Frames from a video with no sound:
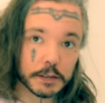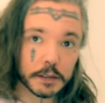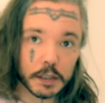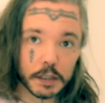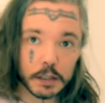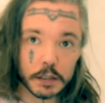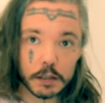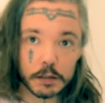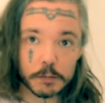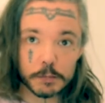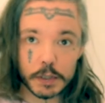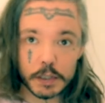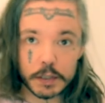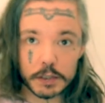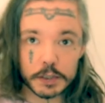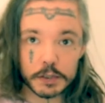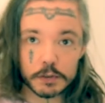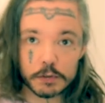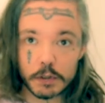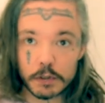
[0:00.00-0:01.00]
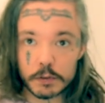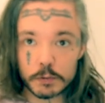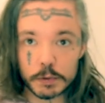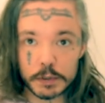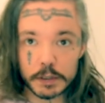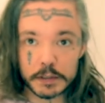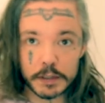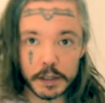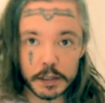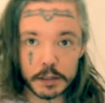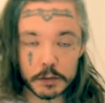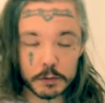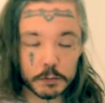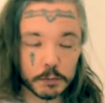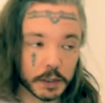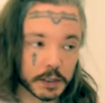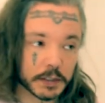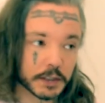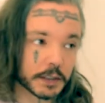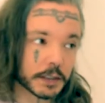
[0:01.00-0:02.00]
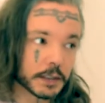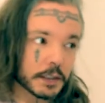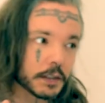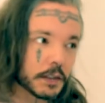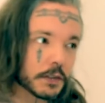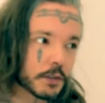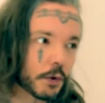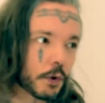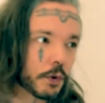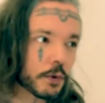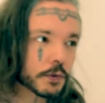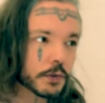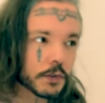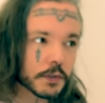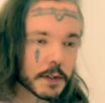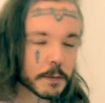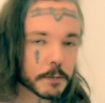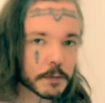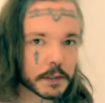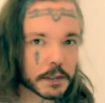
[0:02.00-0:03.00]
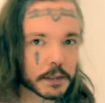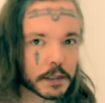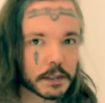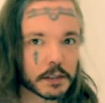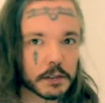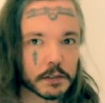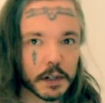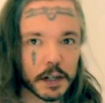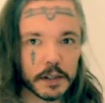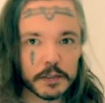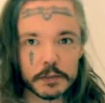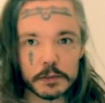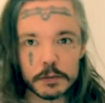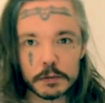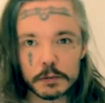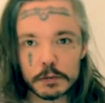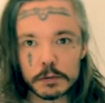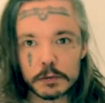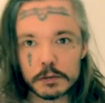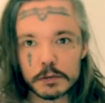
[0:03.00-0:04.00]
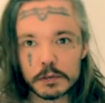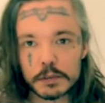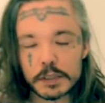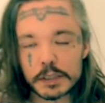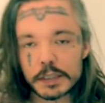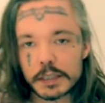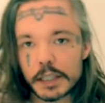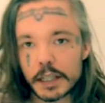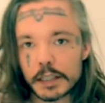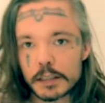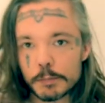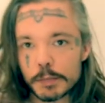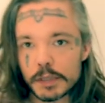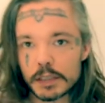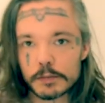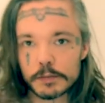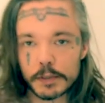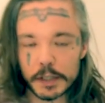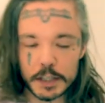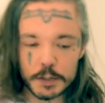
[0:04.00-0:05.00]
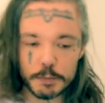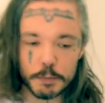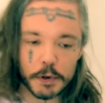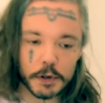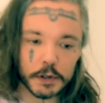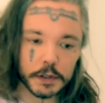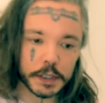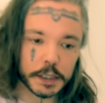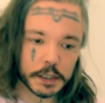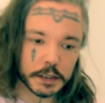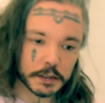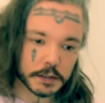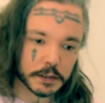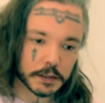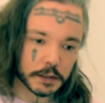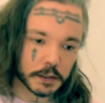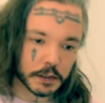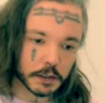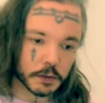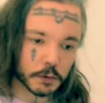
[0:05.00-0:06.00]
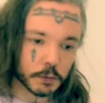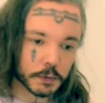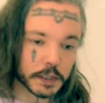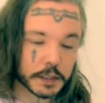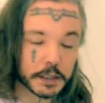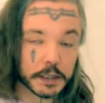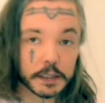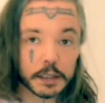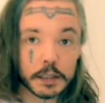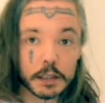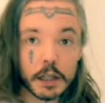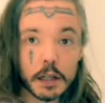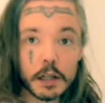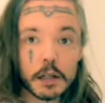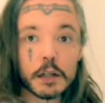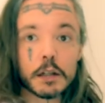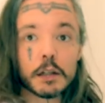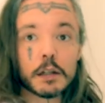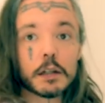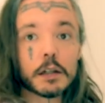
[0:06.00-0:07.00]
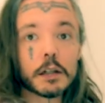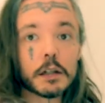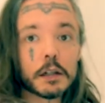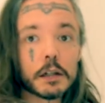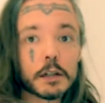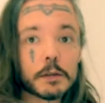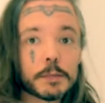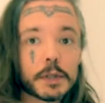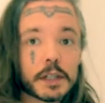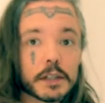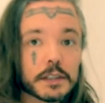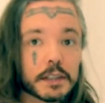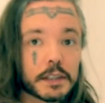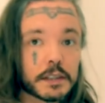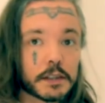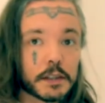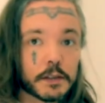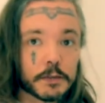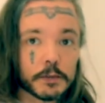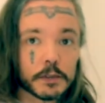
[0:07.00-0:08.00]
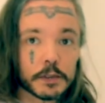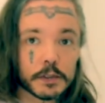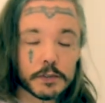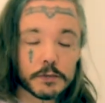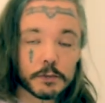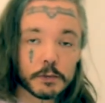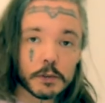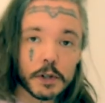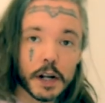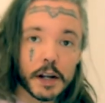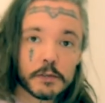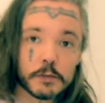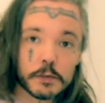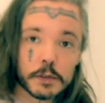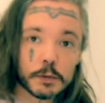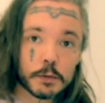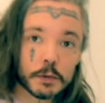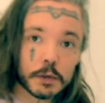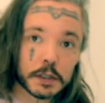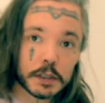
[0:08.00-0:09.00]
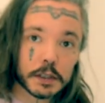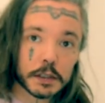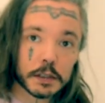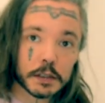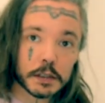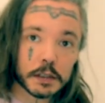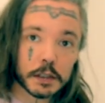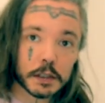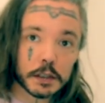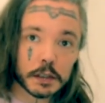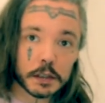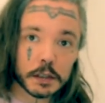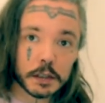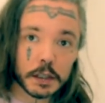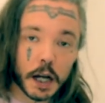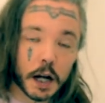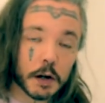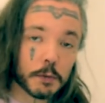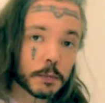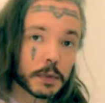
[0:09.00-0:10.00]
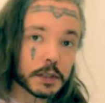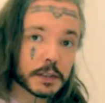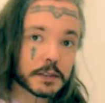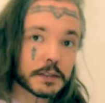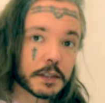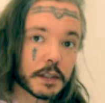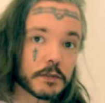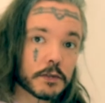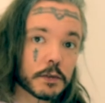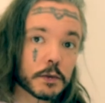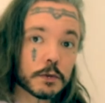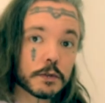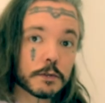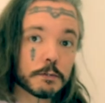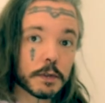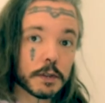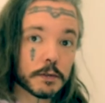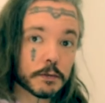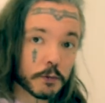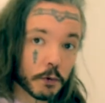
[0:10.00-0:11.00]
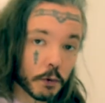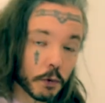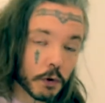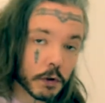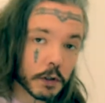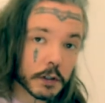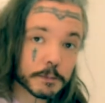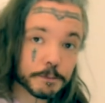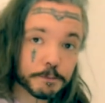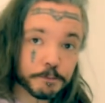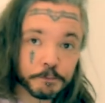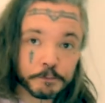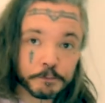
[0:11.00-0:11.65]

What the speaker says: because you don't want to take too much, and this is also something that you have to get a bit of experience with, in because it differs for everyone in how much they've used before.